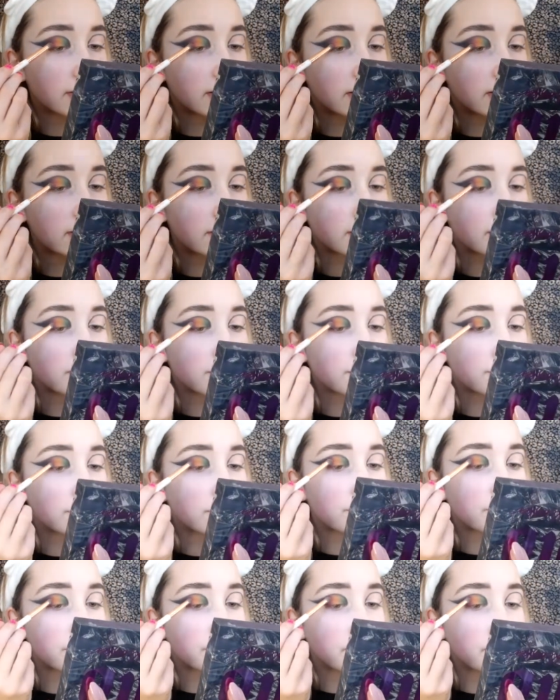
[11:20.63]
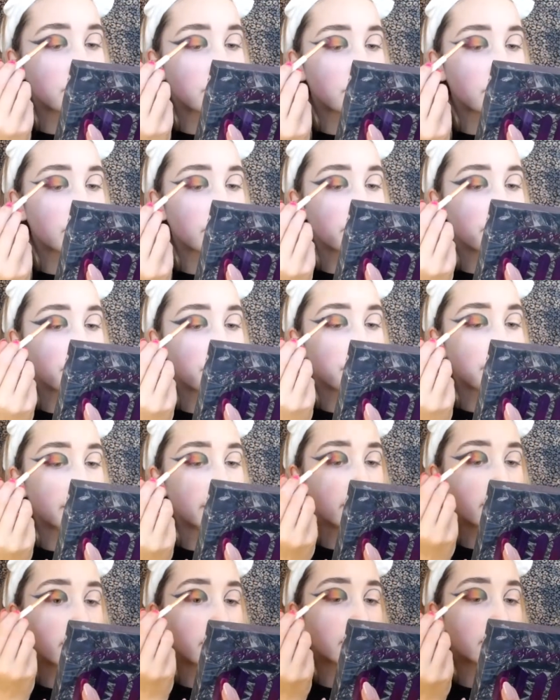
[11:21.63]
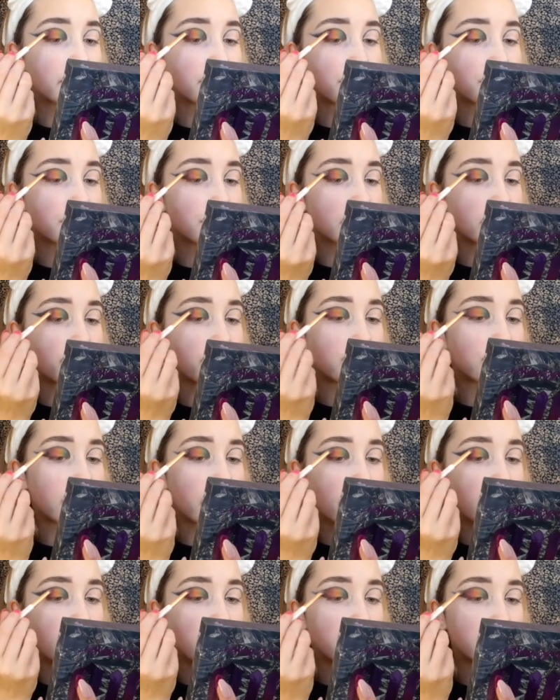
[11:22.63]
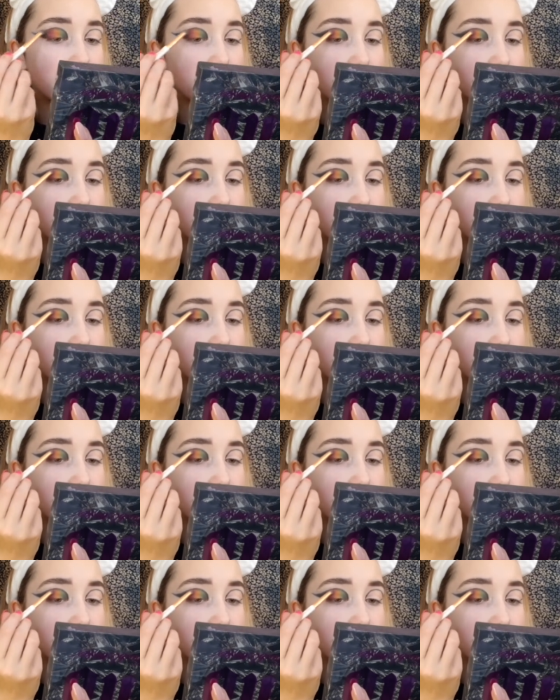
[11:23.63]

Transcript: this should be more pinkish than red.